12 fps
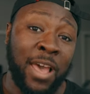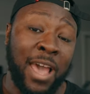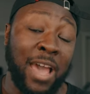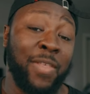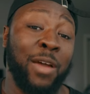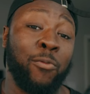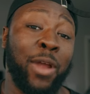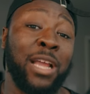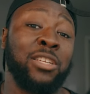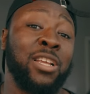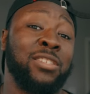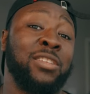And that
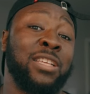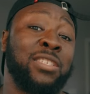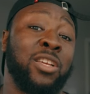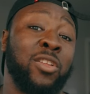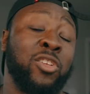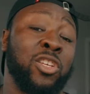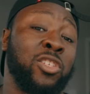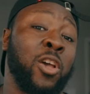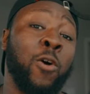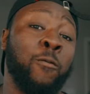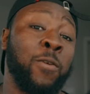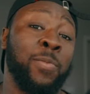range doesn't necessarily just
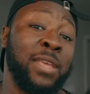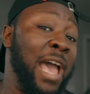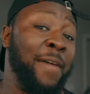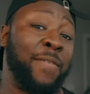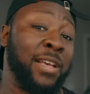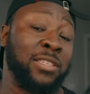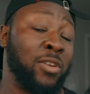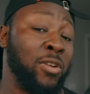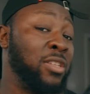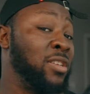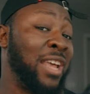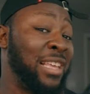go from the
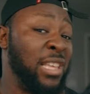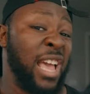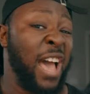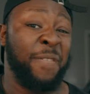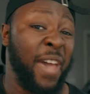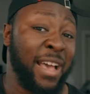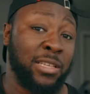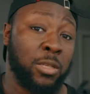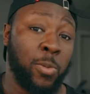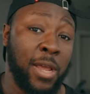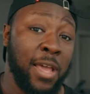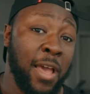FX30 to like the
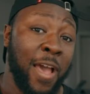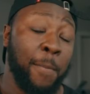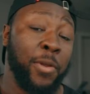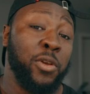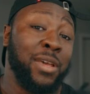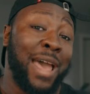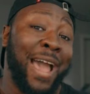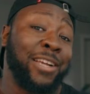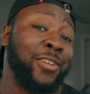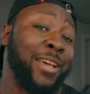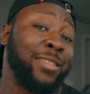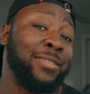FX3, but you could
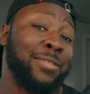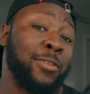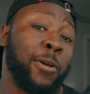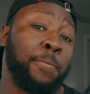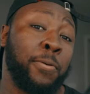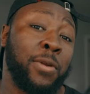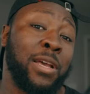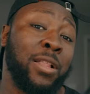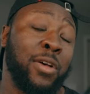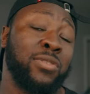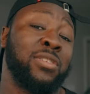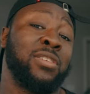actually get this to look pretty
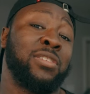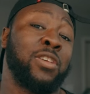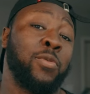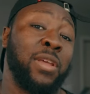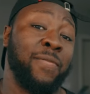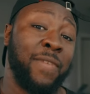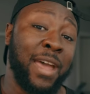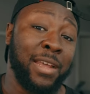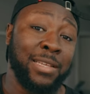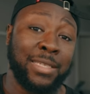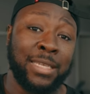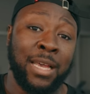close to the Sony
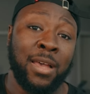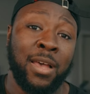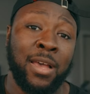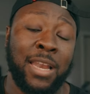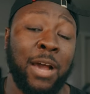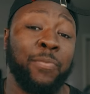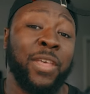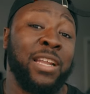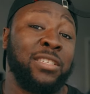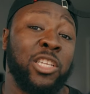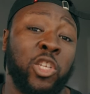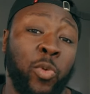Venice. Now, in
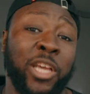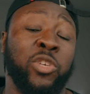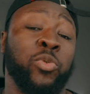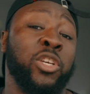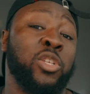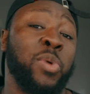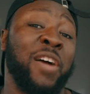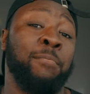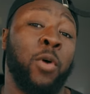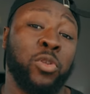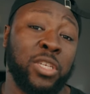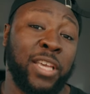a situation where you do have
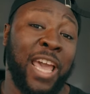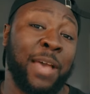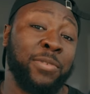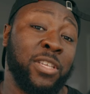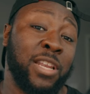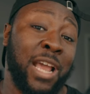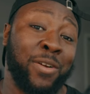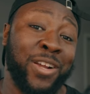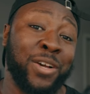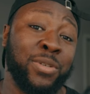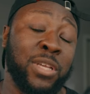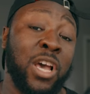multi-cam
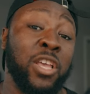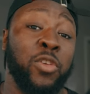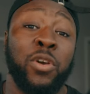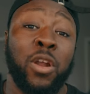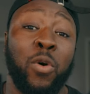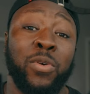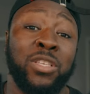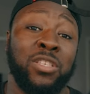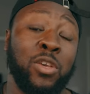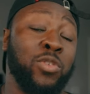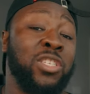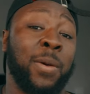scenarios, you could
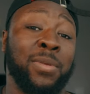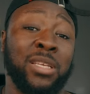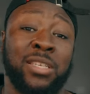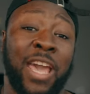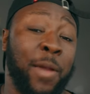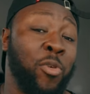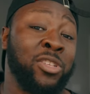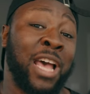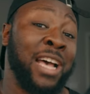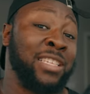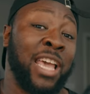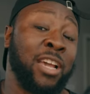always use some of these cameras
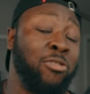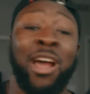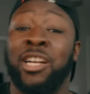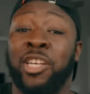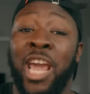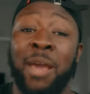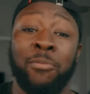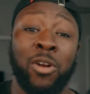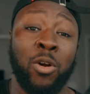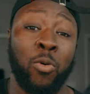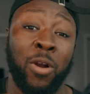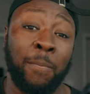as a crash
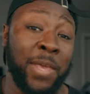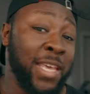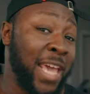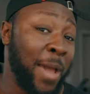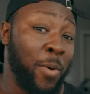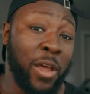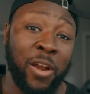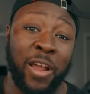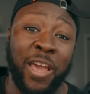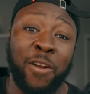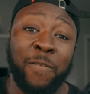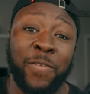camera or a B camera in an
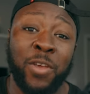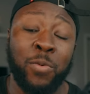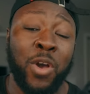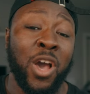interview